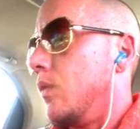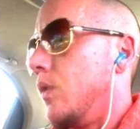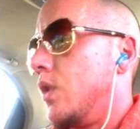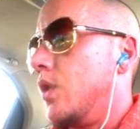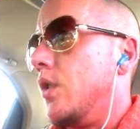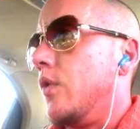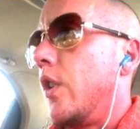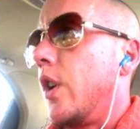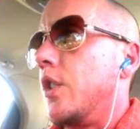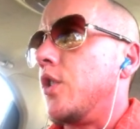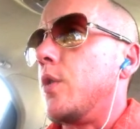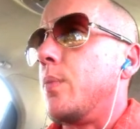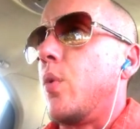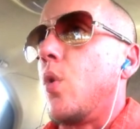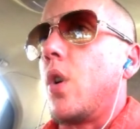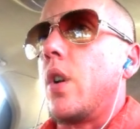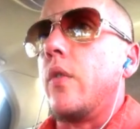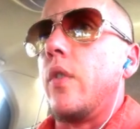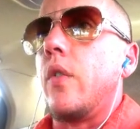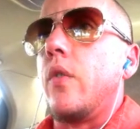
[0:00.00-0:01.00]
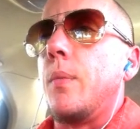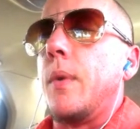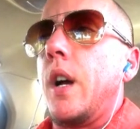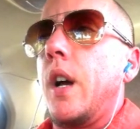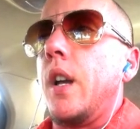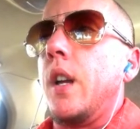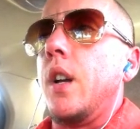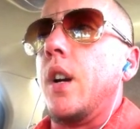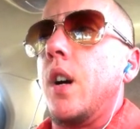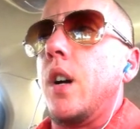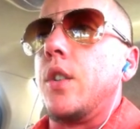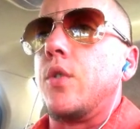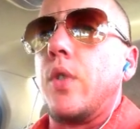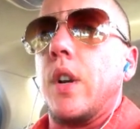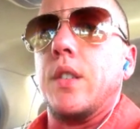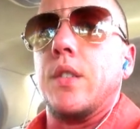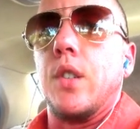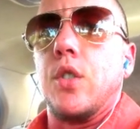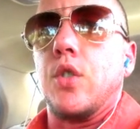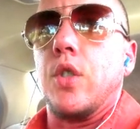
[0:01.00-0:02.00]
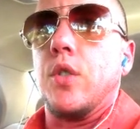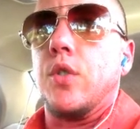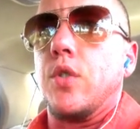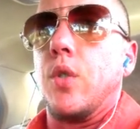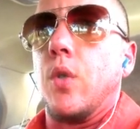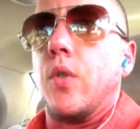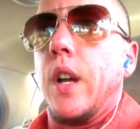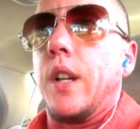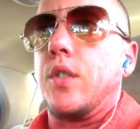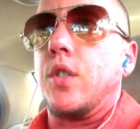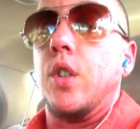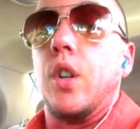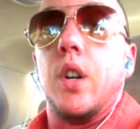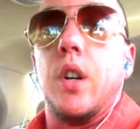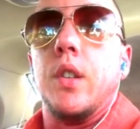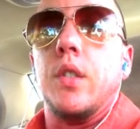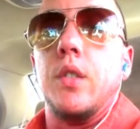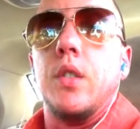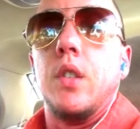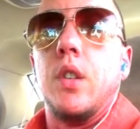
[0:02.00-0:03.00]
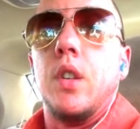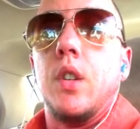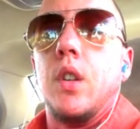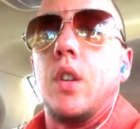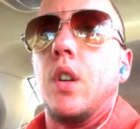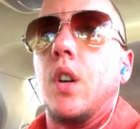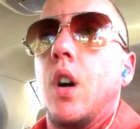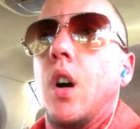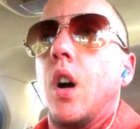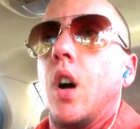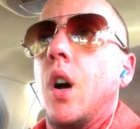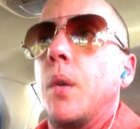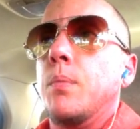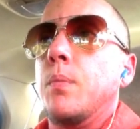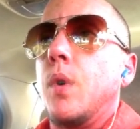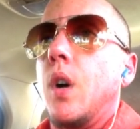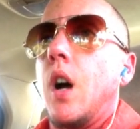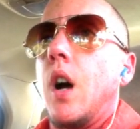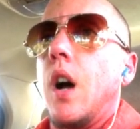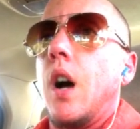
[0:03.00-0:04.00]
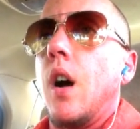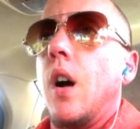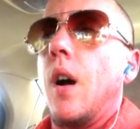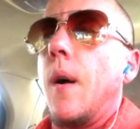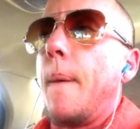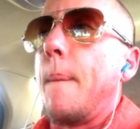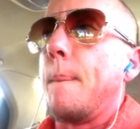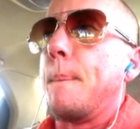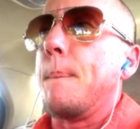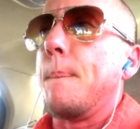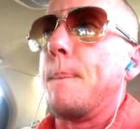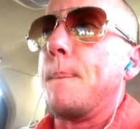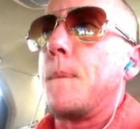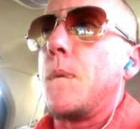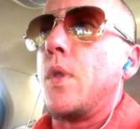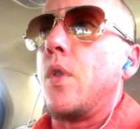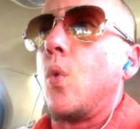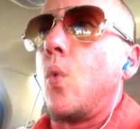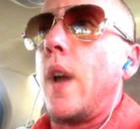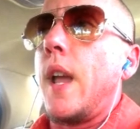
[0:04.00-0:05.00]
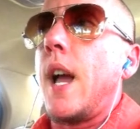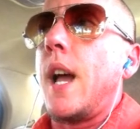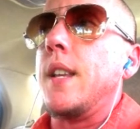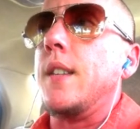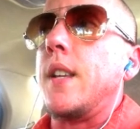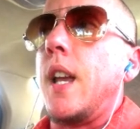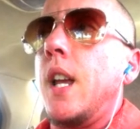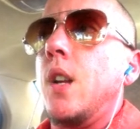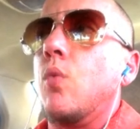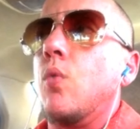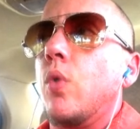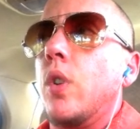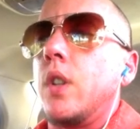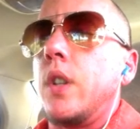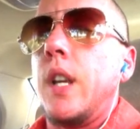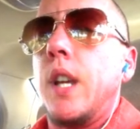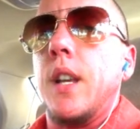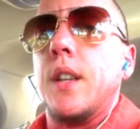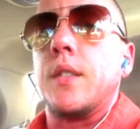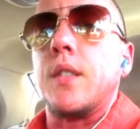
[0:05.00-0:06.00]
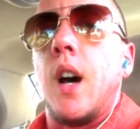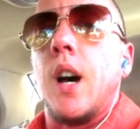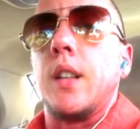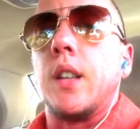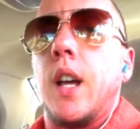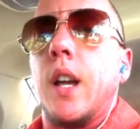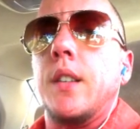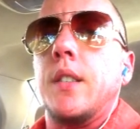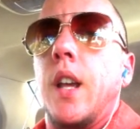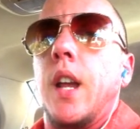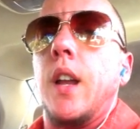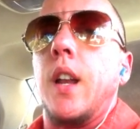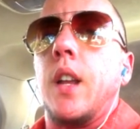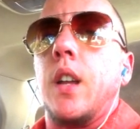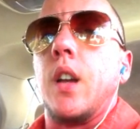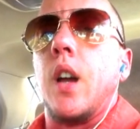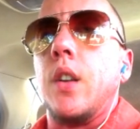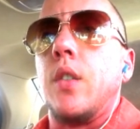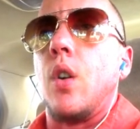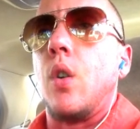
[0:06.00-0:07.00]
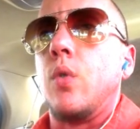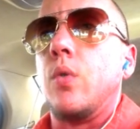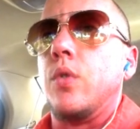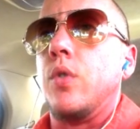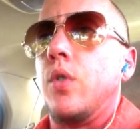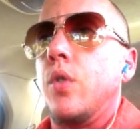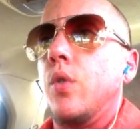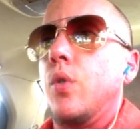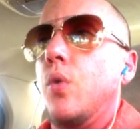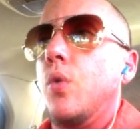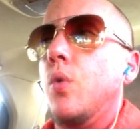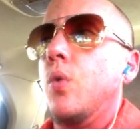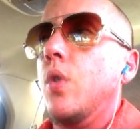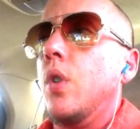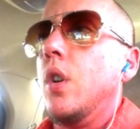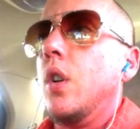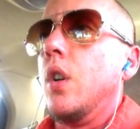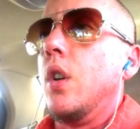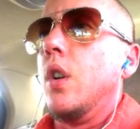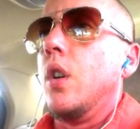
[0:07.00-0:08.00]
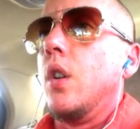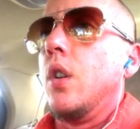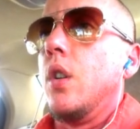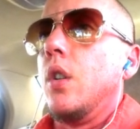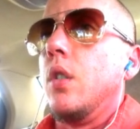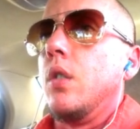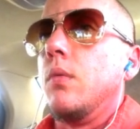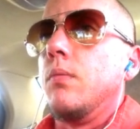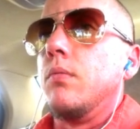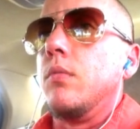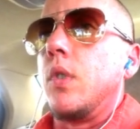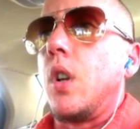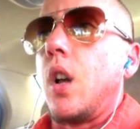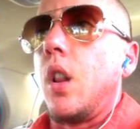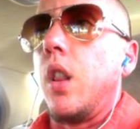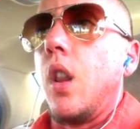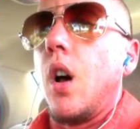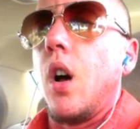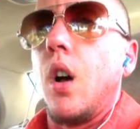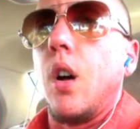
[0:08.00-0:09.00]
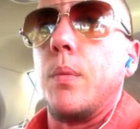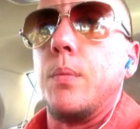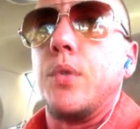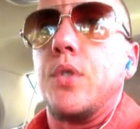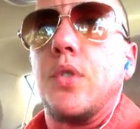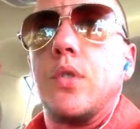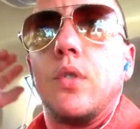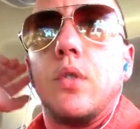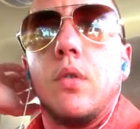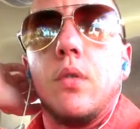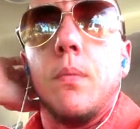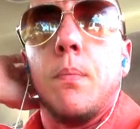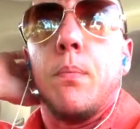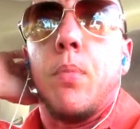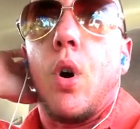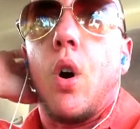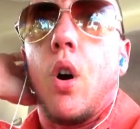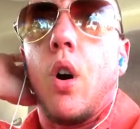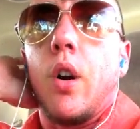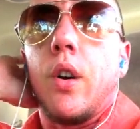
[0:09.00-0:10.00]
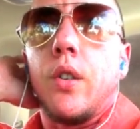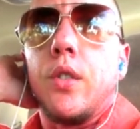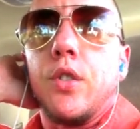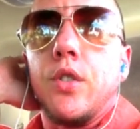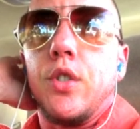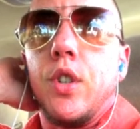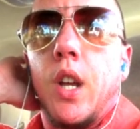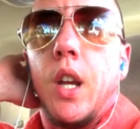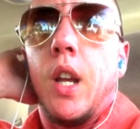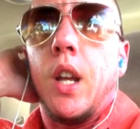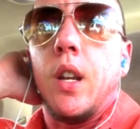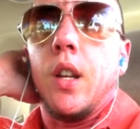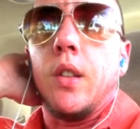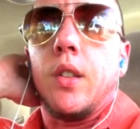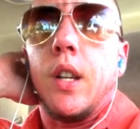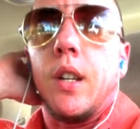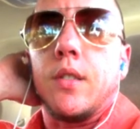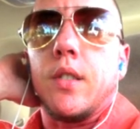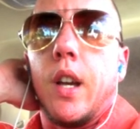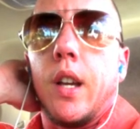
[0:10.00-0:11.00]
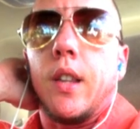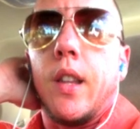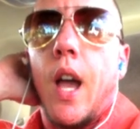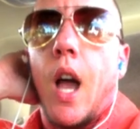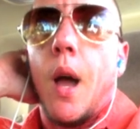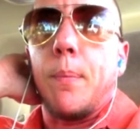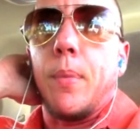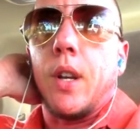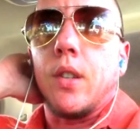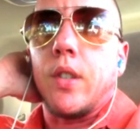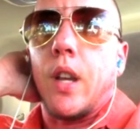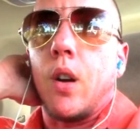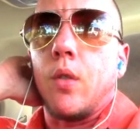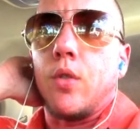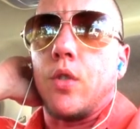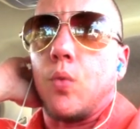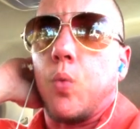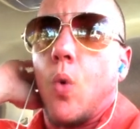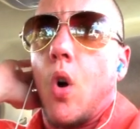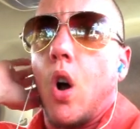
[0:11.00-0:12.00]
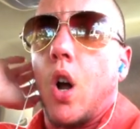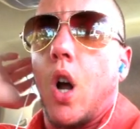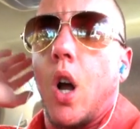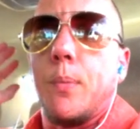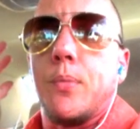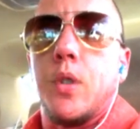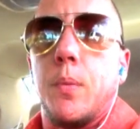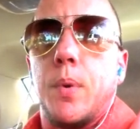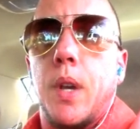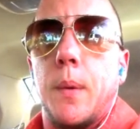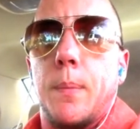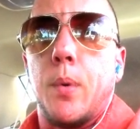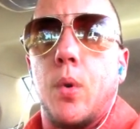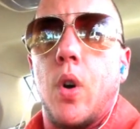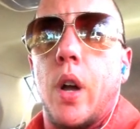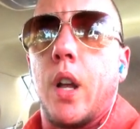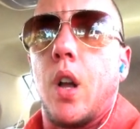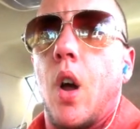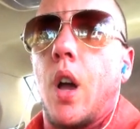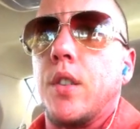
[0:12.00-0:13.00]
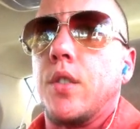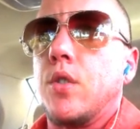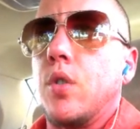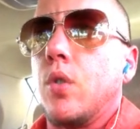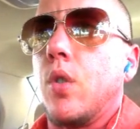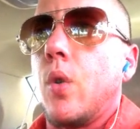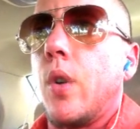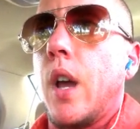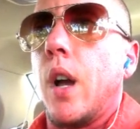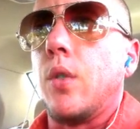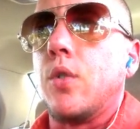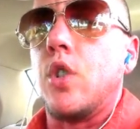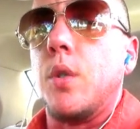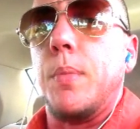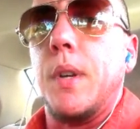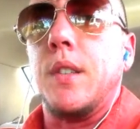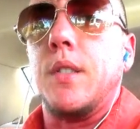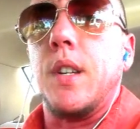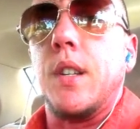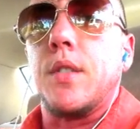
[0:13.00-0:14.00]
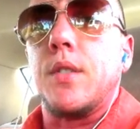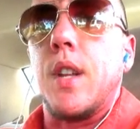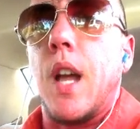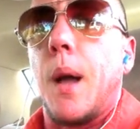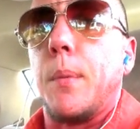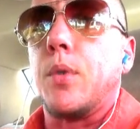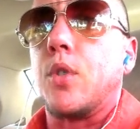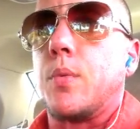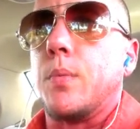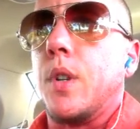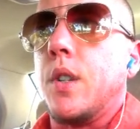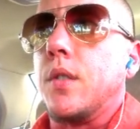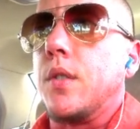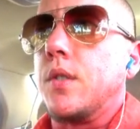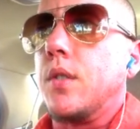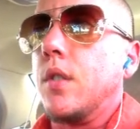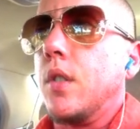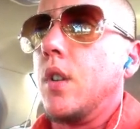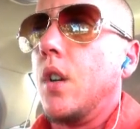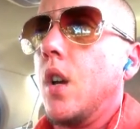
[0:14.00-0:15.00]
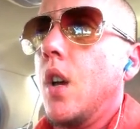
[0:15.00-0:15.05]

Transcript: she's very supportive of my uh, transition, so that's good. Um, the way I date really is online dating. I don't do clubs, bar scene, and things like that because I don't just walk up to people. I, I still go to LGBT establishments